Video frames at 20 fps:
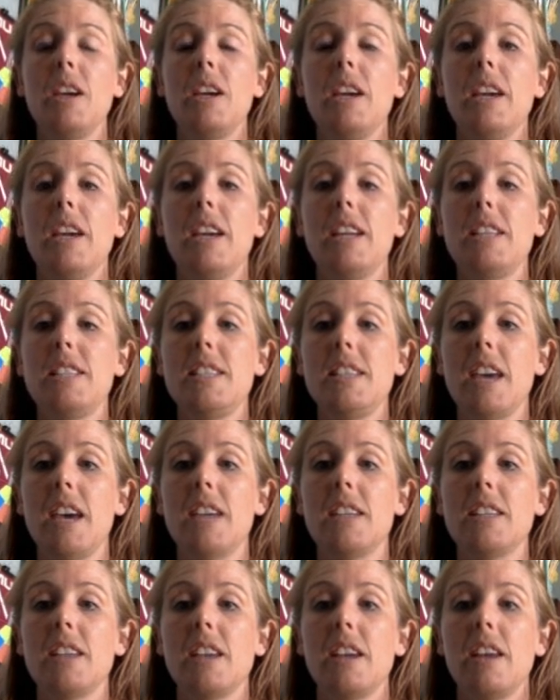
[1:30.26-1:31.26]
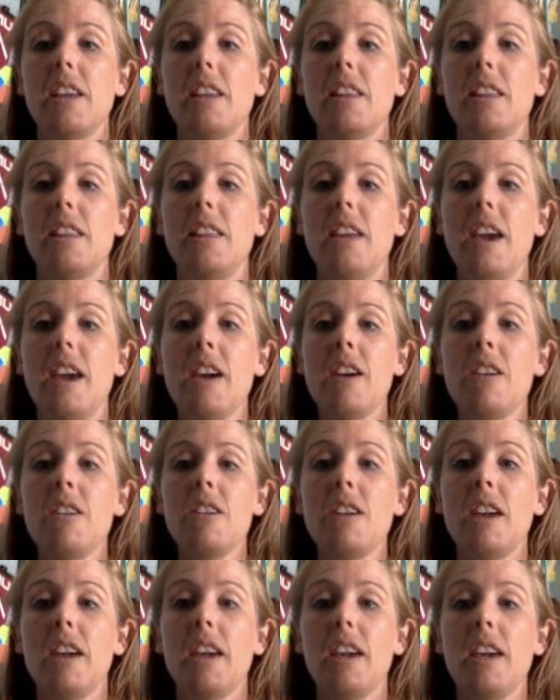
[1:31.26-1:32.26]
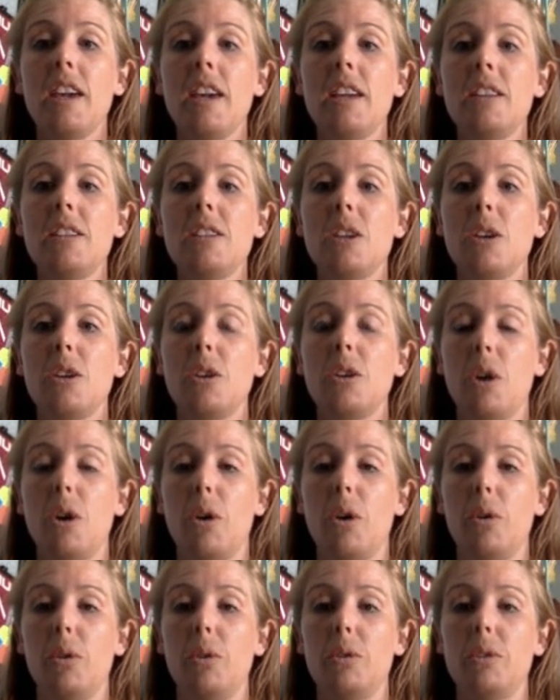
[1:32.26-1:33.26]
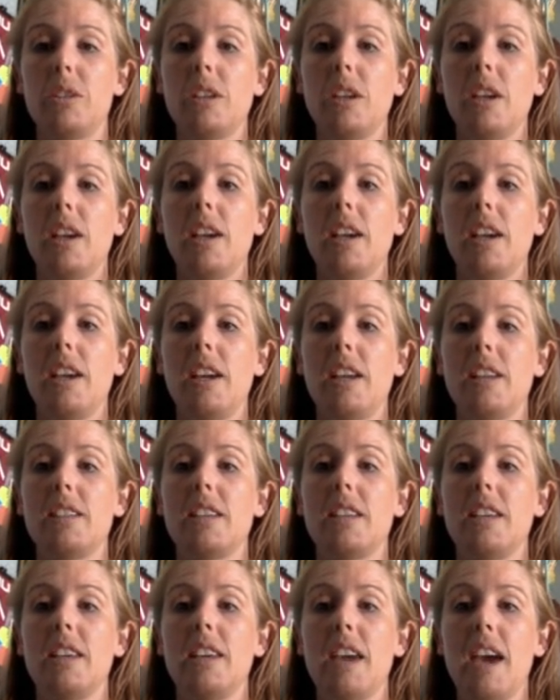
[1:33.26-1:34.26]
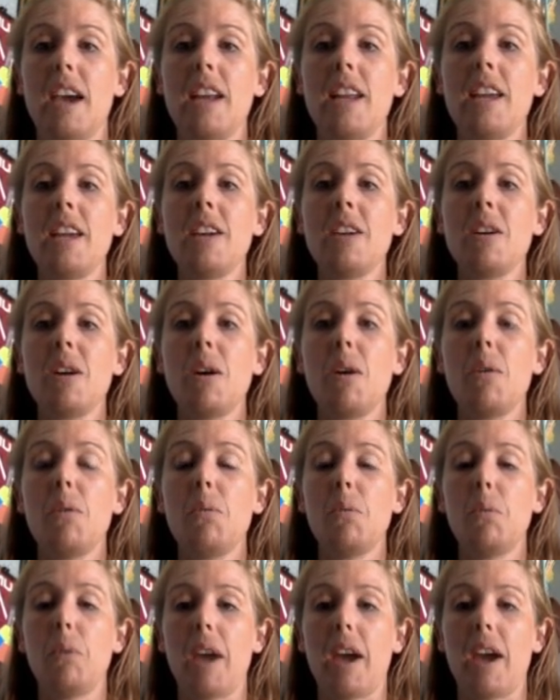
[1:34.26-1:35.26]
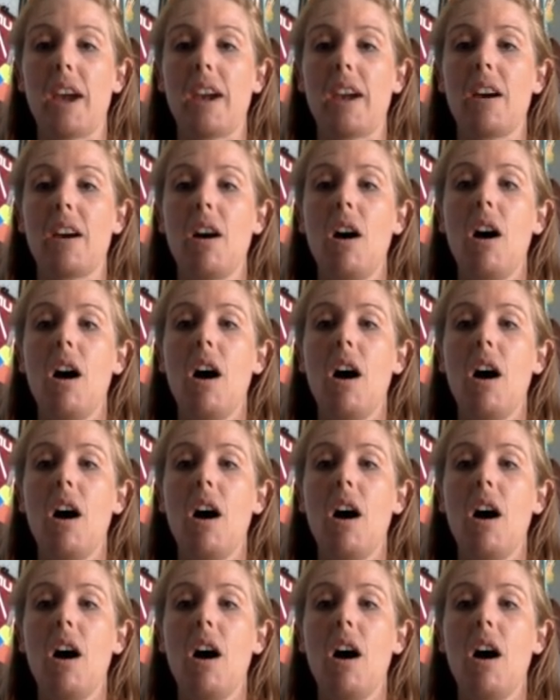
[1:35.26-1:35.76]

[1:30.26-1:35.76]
It says, "There it goes. It's getting away.